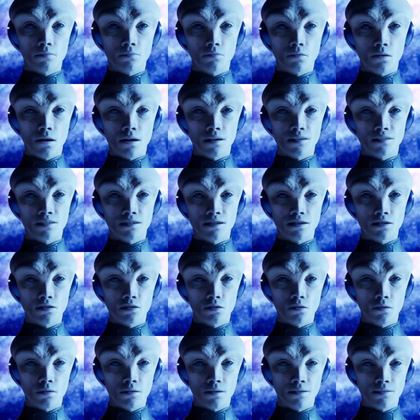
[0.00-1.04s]
like
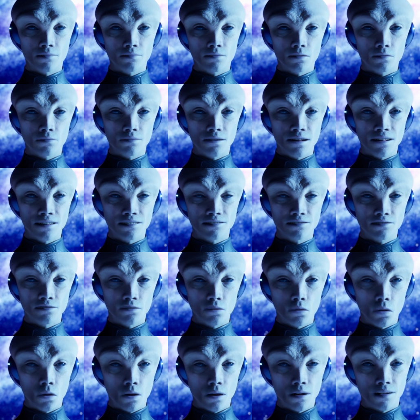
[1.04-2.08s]
you, could be
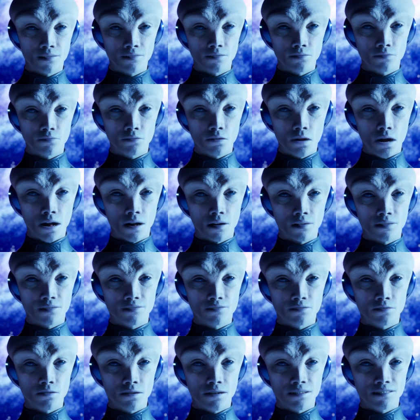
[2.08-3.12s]
exploring the
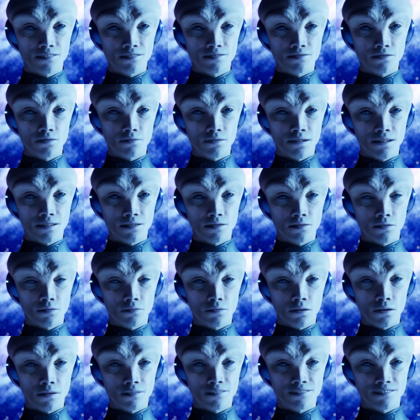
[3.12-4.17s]
farthest reaches of the
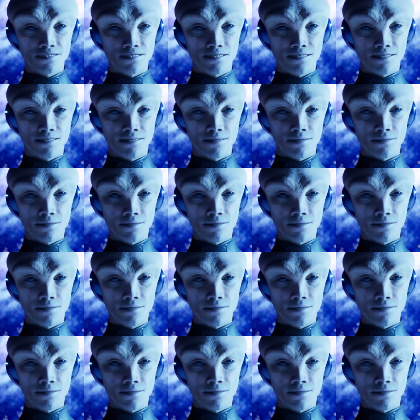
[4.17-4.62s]
universe.